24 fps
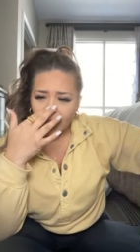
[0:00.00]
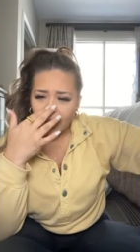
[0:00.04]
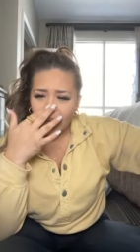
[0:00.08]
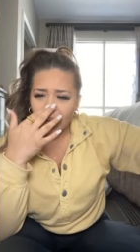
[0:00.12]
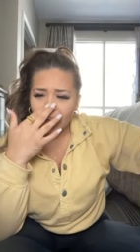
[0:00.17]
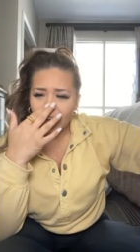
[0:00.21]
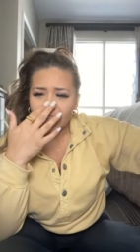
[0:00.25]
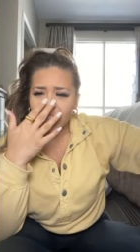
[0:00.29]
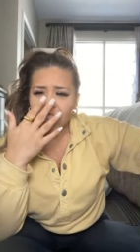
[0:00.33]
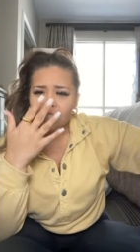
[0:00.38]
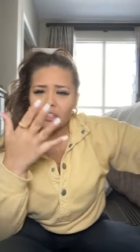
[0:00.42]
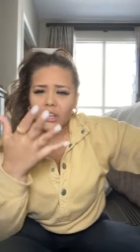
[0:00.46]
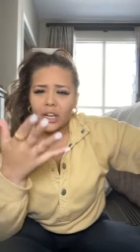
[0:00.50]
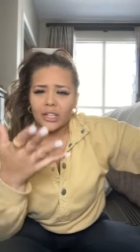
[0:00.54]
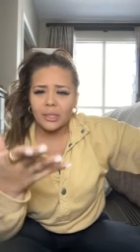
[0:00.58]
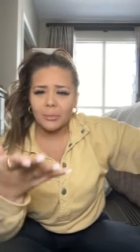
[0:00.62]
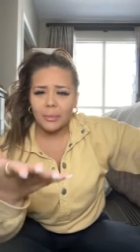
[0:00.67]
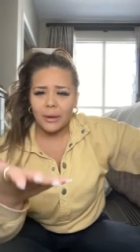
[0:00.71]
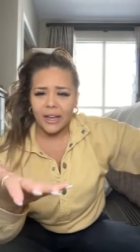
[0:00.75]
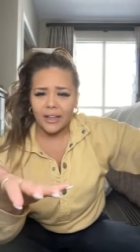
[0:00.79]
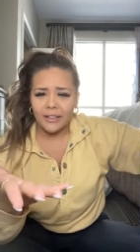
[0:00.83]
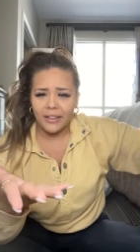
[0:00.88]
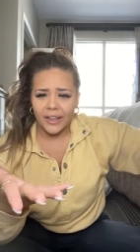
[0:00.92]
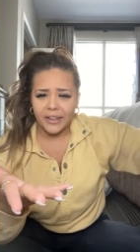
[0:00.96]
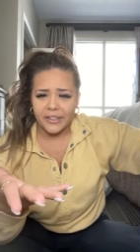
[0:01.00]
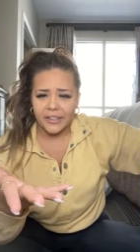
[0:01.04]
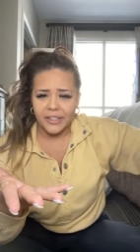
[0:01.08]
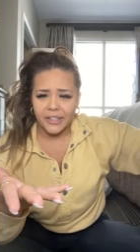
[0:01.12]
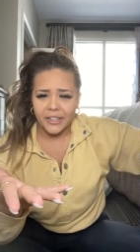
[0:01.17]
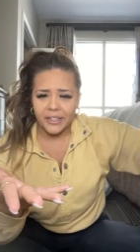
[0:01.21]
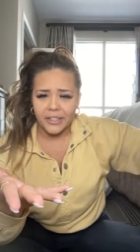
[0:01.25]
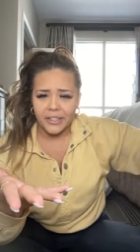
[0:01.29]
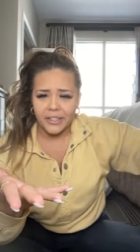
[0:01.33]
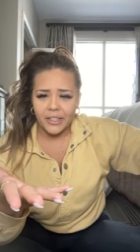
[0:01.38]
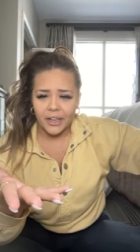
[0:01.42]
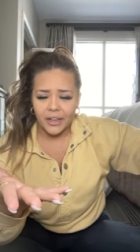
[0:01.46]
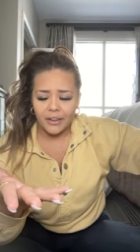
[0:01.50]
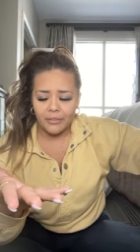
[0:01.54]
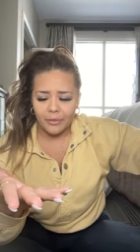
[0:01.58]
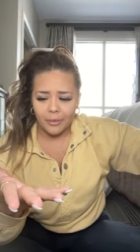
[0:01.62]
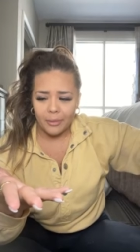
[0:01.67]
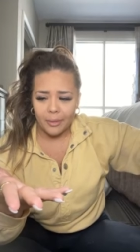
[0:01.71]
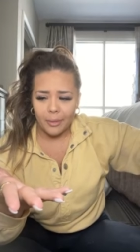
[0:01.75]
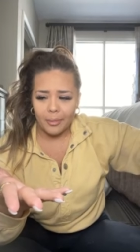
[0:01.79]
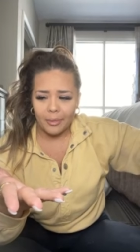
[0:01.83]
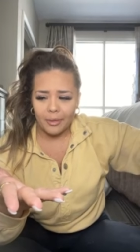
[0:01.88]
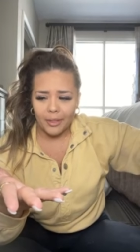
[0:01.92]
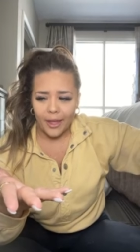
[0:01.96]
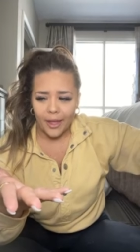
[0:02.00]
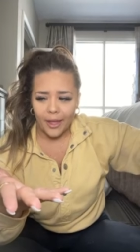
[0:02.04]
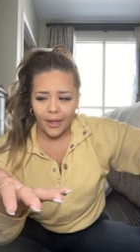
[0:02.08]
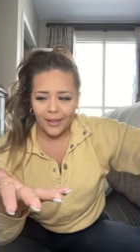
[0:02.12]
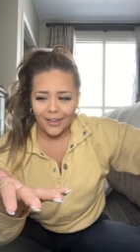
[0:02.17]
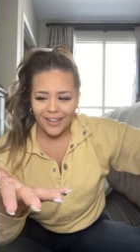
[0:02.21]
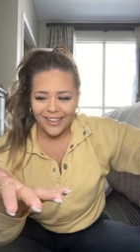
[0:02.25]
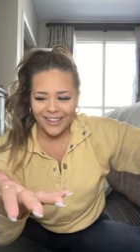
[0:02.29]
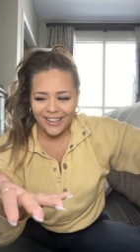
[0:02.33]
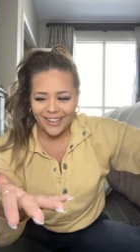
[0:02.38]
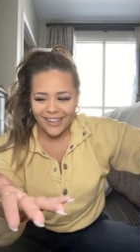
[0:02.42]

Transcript: I got distracted by Alexis. I remember that.